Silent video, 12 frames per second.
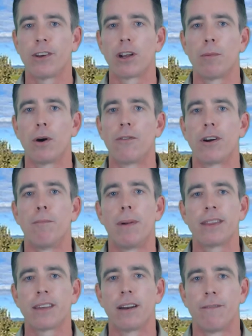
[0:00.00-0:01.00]
filled up over a
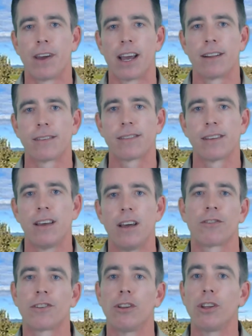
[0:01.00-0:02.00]
month in advance. We
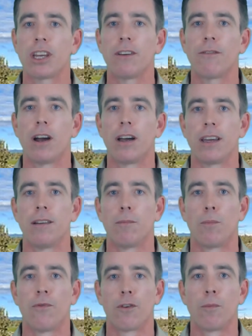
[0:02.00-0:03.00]
are still looking uh,
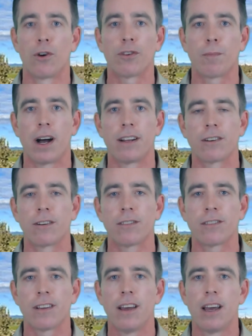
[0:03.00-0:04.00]
in, for more
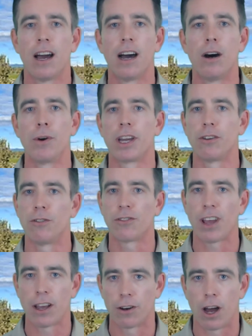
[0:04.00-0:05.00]
sponsors. Uh, we can use
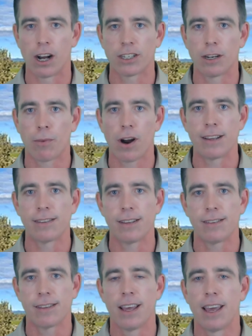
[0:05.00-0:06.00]
silent auction
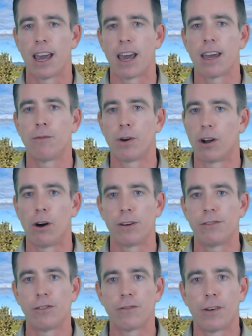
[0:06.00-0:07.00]
prizes, and we can
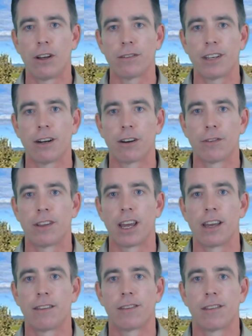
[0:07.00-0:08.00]
always use volunteers for the
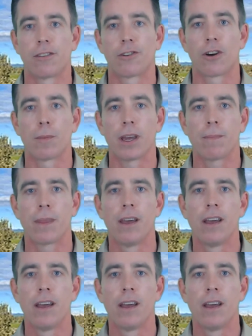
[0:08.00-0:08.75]
days of the tournament.